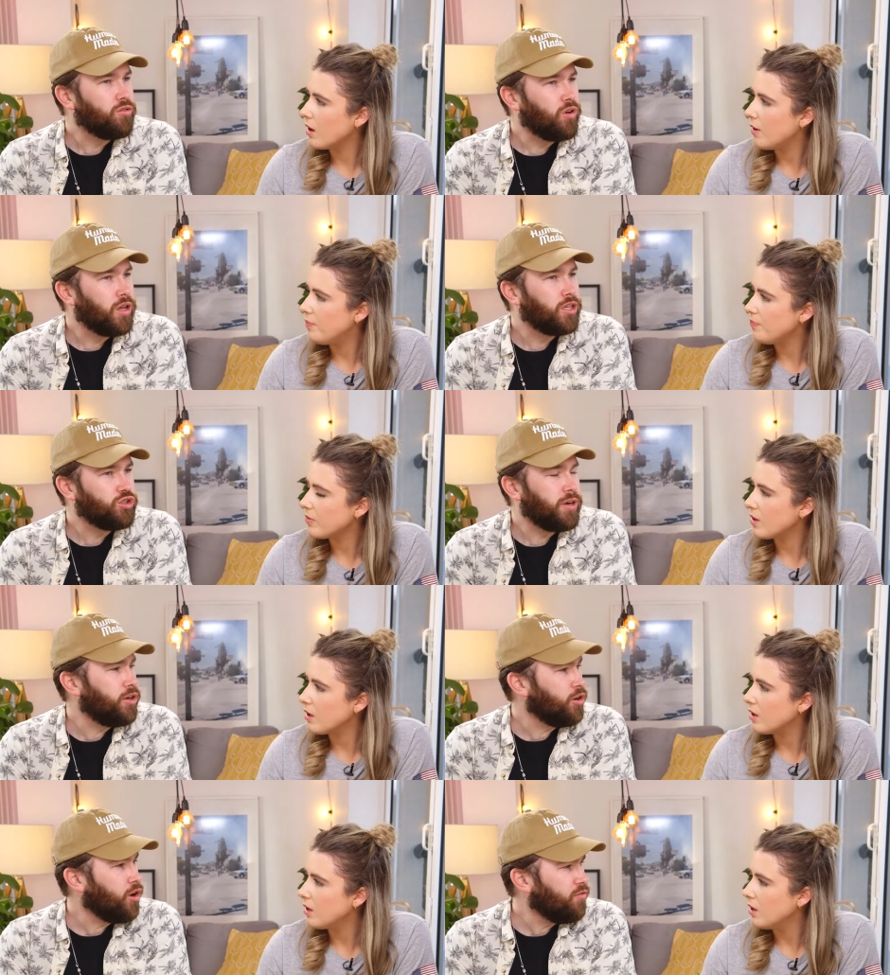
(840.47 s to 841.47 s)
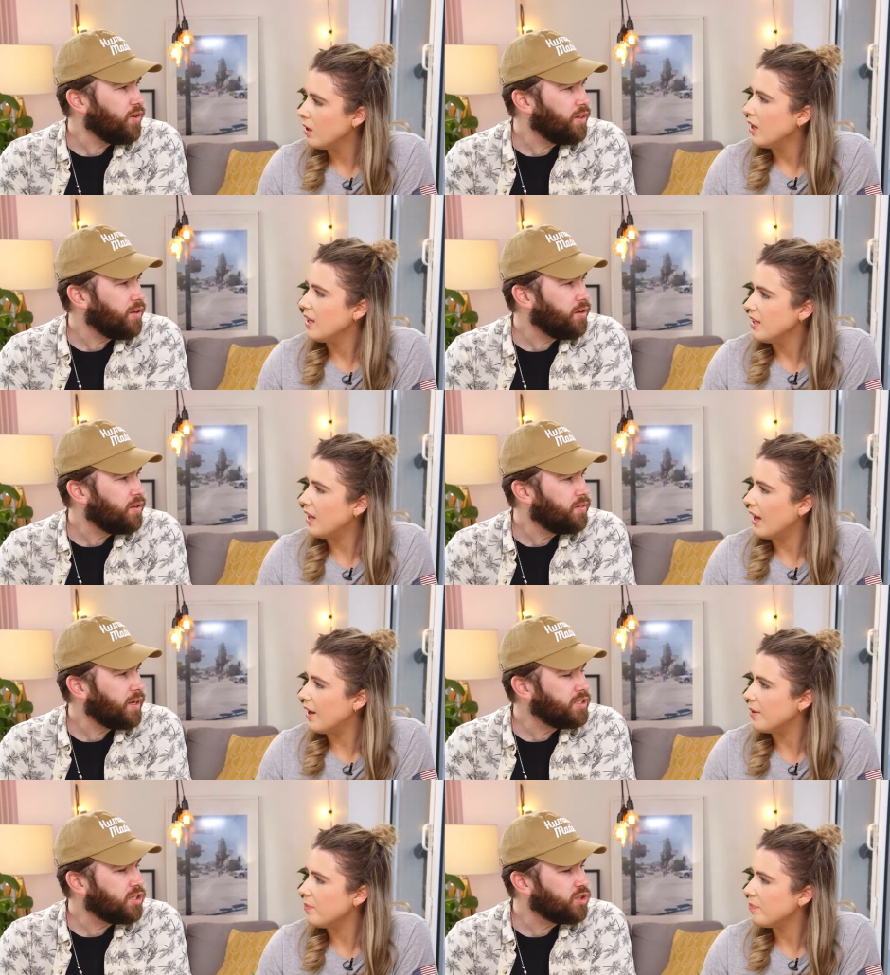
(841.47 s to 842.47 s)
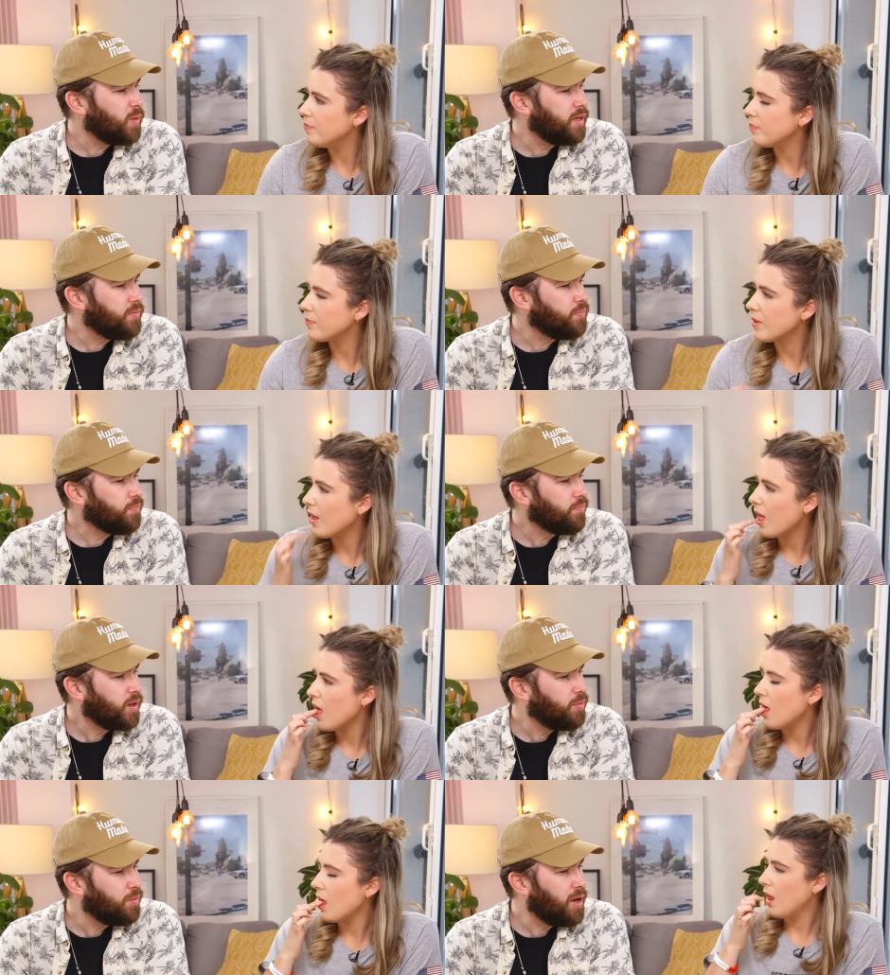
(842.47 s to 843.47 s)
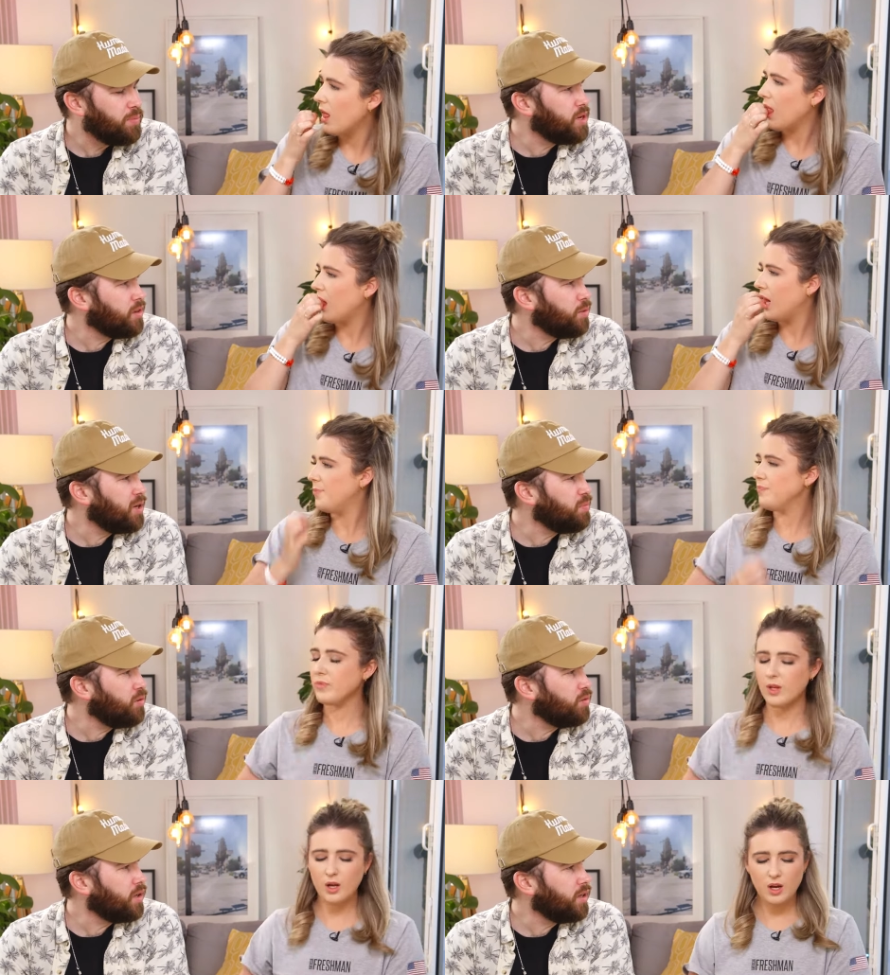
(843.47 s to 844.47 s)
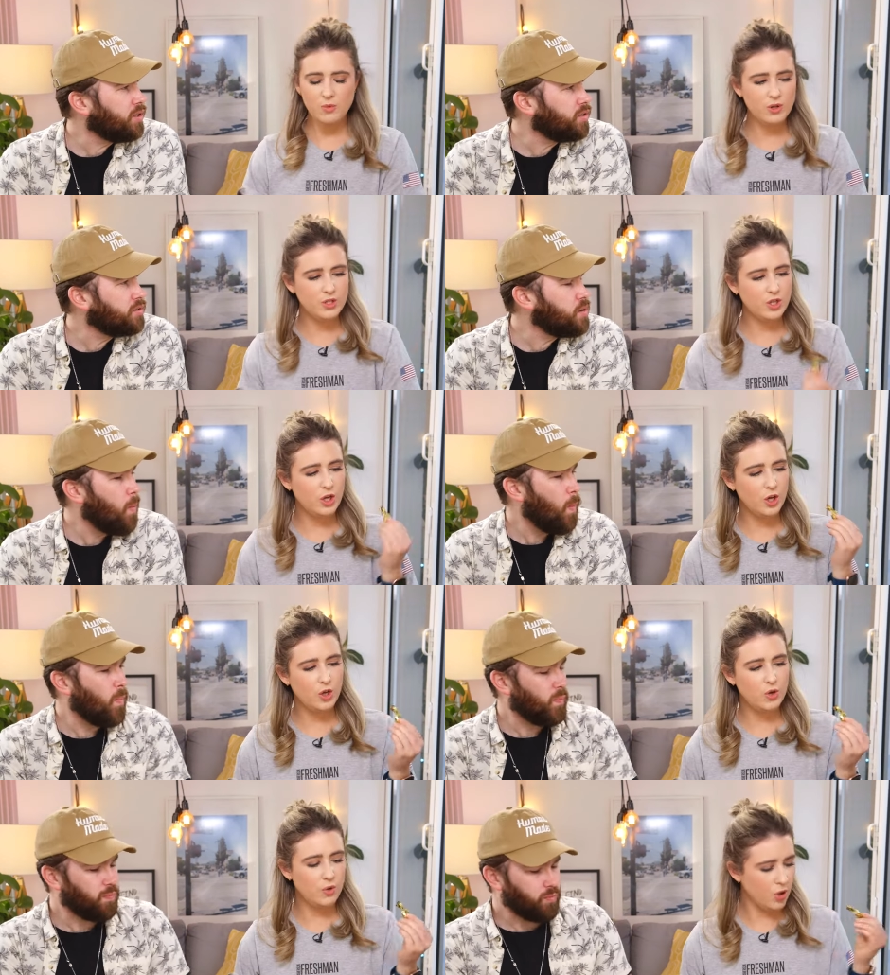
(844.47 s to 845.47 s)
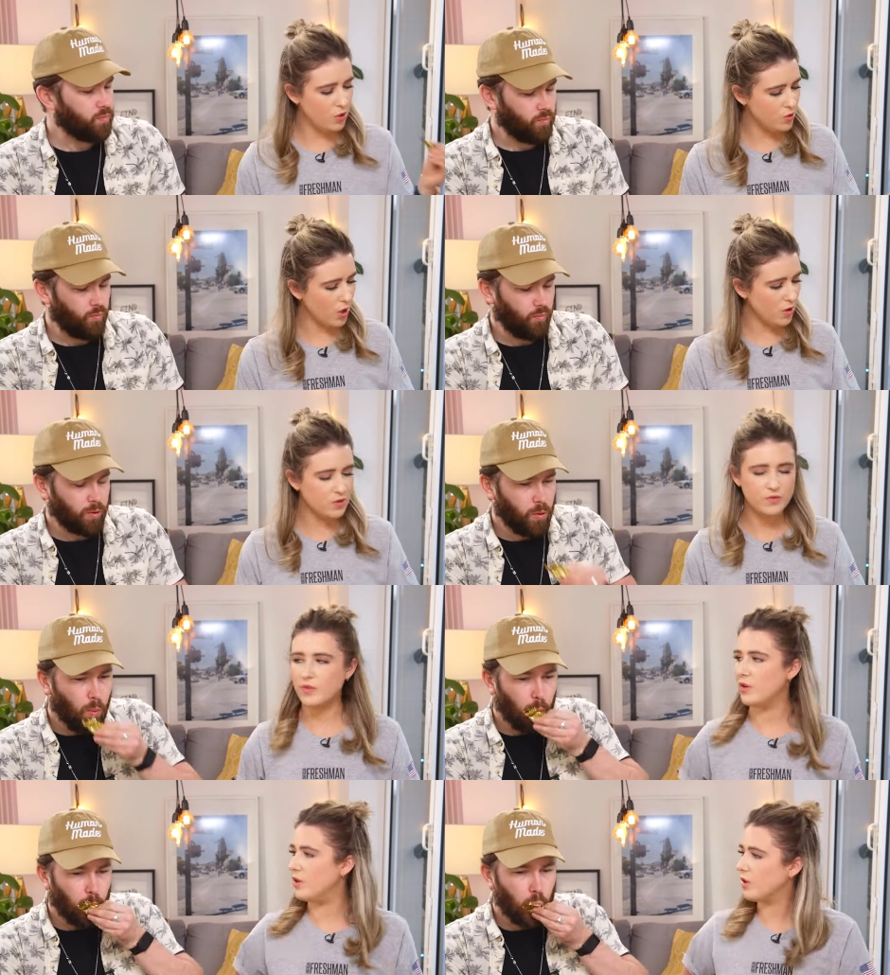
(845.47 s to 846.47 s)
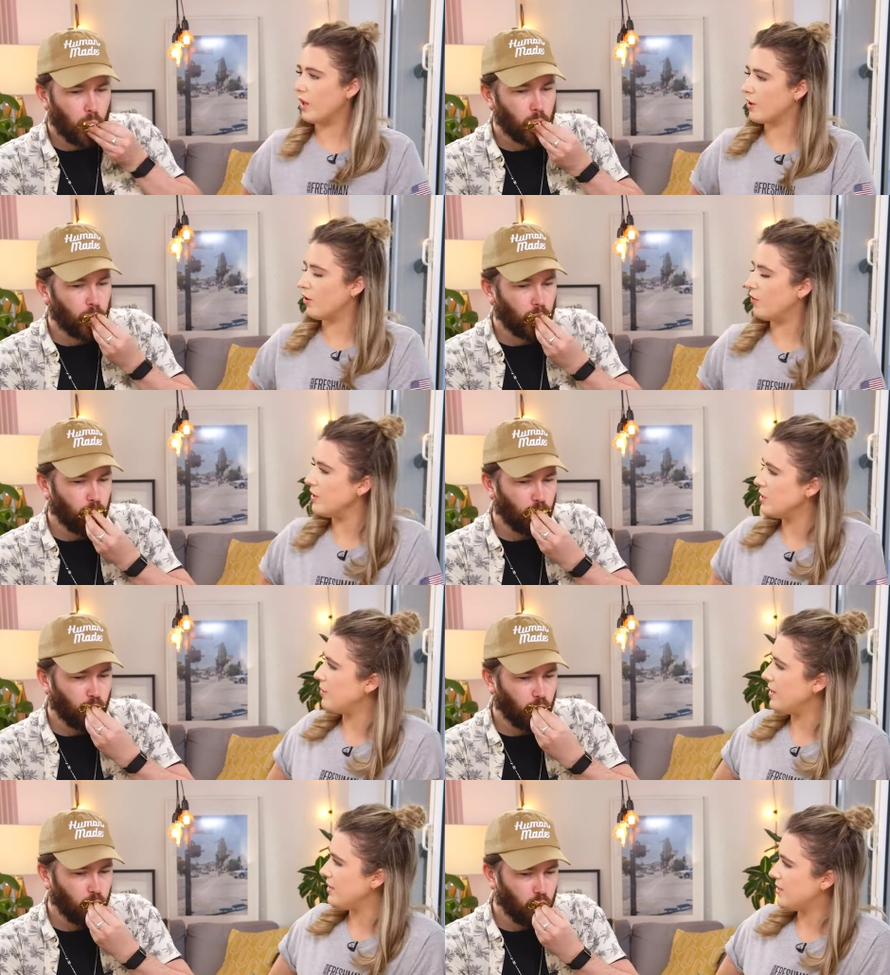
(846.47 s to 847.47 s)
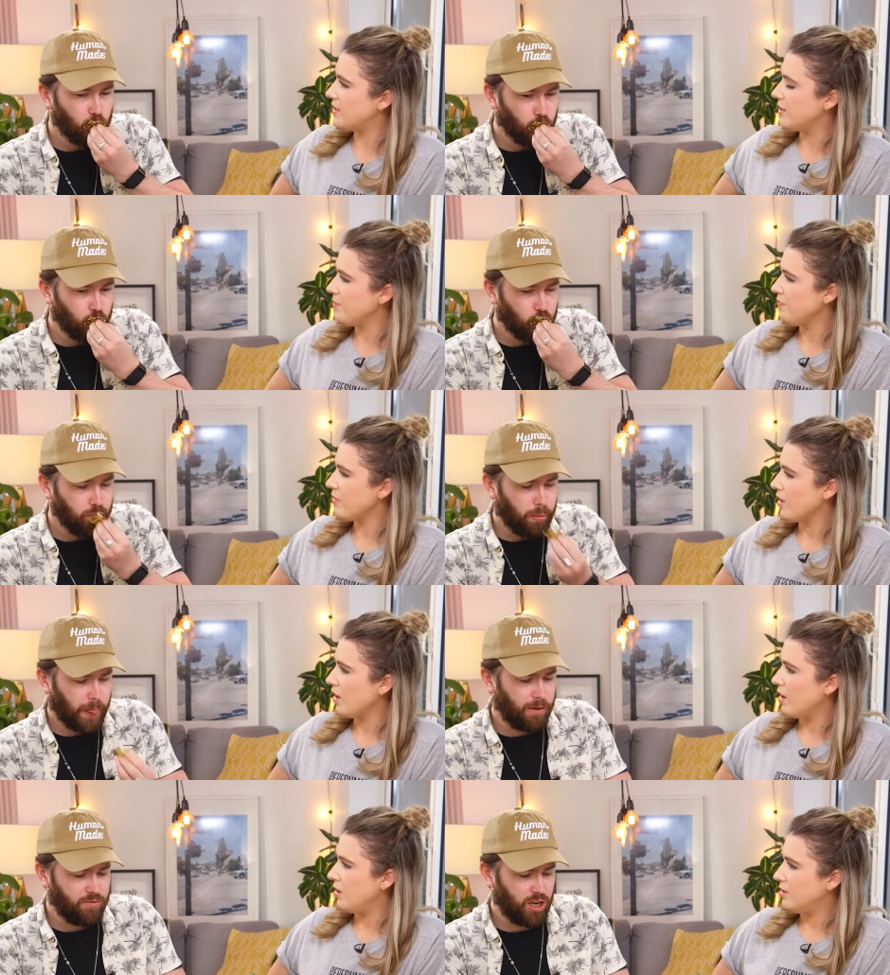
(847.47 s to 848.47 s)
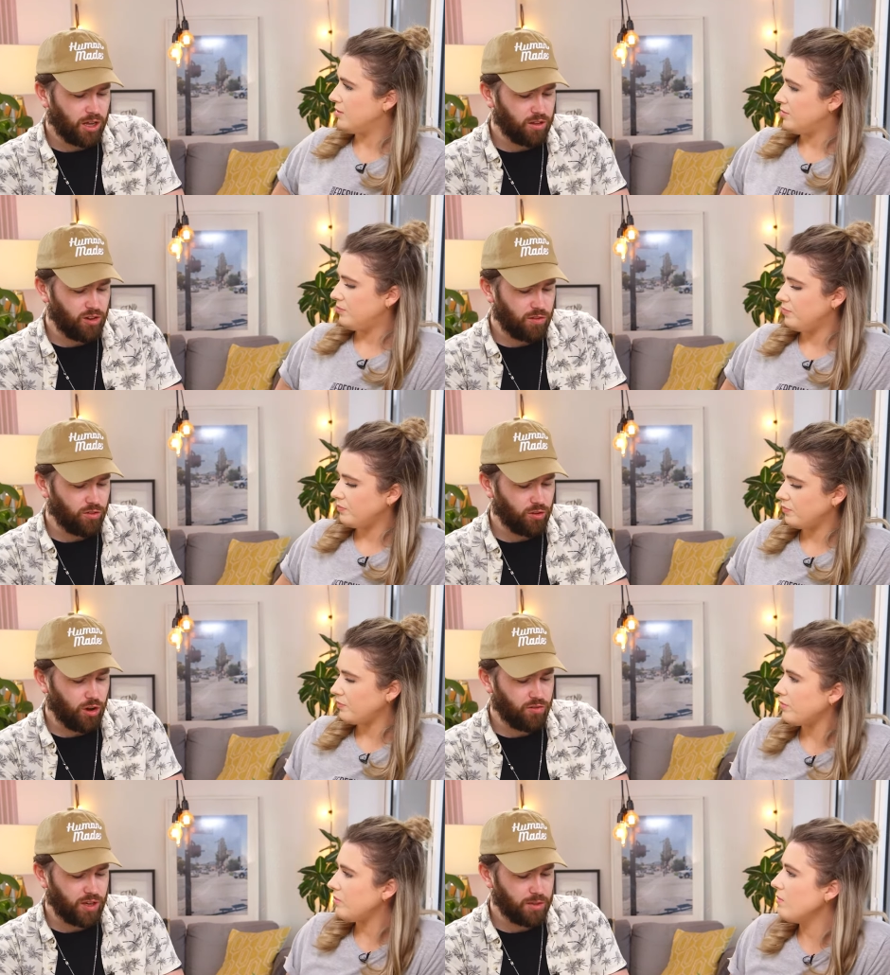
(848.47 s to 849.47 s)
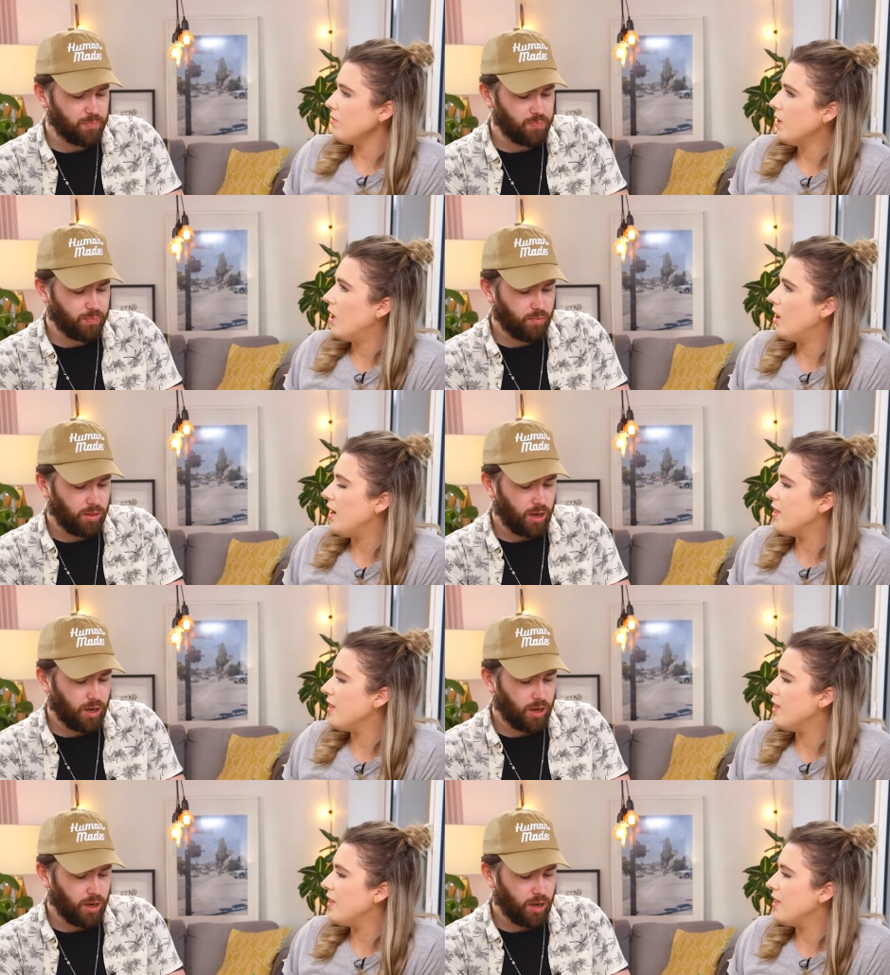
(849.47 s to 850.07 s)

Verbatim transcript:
Speaker 1: I'd rather drink a coffee than yeah. taste a sweet. Maybe other people like. I
Speaker 2: wonder who who goes for like coffee sweets.
Speaker 1: If you like the flavour of coffee.
Speaker 2: I